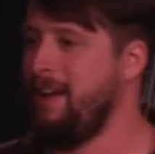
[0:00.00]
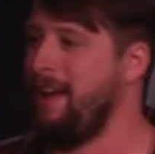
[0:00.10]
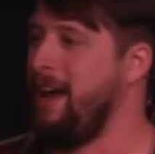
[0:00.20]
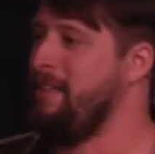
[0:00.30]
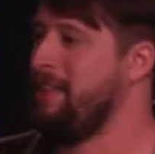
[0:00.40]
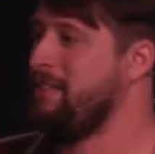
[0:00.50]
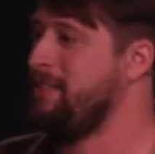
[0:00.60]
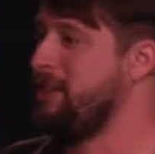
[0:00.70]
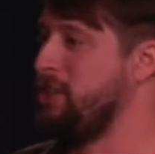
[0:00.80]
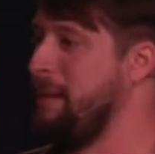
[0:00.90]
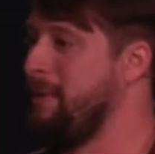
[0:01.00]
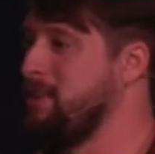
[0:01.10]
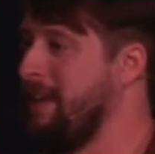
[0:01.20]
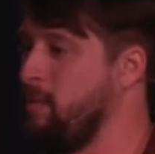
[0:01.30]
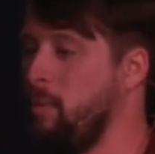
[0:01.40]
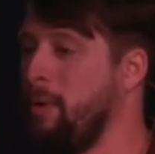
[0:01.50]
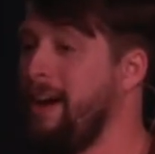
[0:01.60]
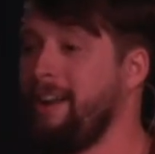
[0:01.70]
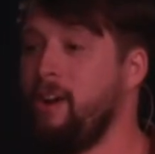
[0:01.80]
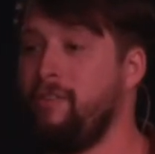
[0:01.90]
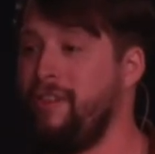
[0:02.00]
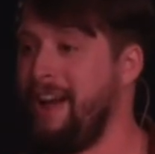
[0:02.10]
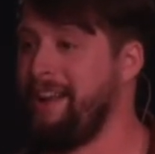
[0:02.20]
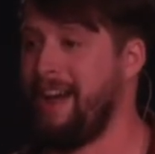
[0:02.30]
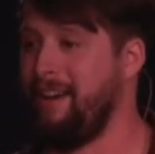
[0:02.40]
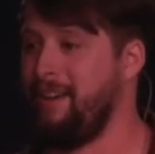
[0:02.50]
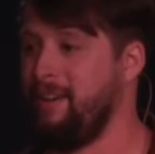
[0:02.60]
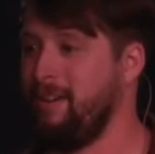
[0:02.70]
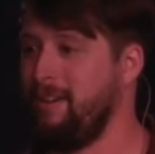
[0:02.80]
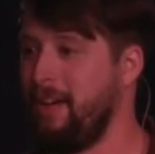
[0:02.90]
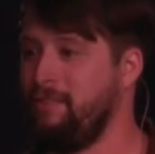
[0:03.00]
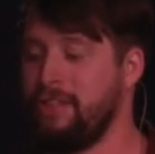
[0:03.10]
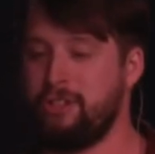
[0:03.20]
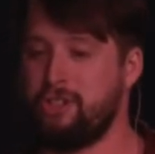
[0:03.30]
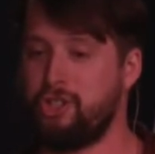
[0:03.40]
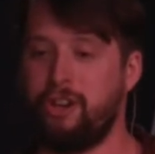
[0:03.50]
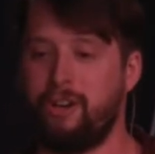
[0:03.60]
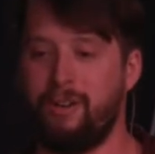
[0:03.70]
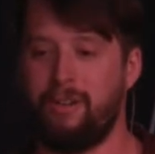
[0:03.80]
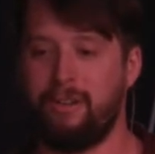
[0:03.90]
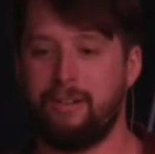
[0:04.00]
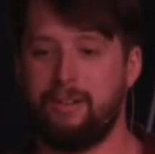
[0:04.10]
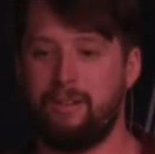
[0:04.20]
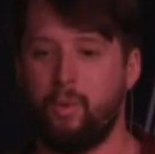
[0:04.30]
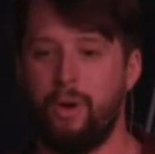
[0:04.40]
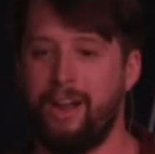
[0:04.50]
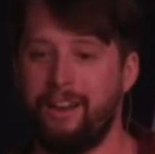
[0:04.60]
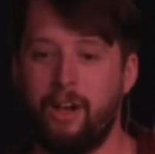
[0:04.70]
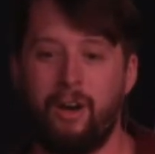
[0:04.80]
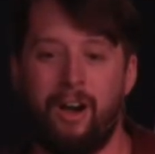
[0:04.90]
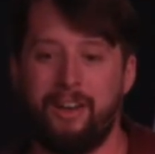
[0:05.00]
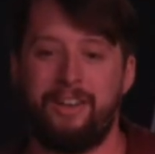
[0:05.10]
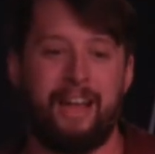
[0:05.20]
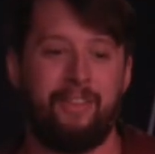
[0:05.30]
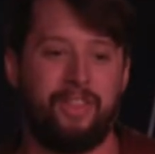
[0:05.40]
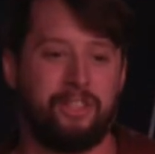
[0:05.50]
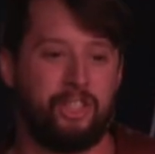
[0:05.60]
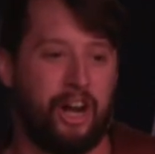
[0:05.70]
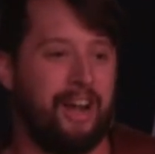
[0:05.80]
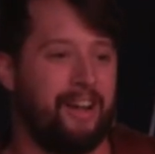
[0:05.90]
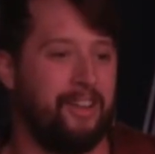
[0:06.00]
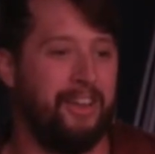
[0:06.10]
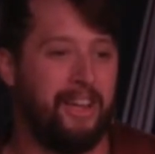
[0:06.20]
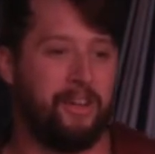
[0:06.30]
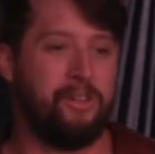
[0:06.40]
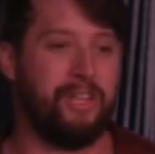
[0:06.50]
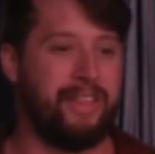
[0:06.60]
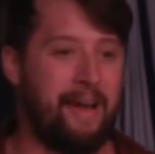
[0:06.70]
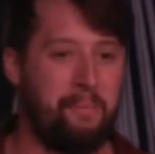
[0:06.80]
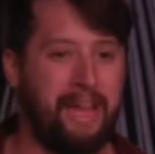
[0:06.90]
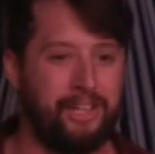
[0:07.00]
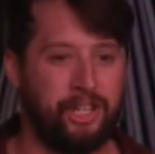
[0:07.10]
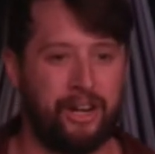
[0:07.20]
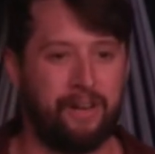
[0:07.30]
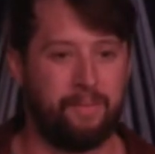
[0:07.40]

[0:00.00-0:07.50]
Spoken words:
And then the shepherd's like, well, we got to go find out if this is true. We got to go hunt down this child who's in that manger.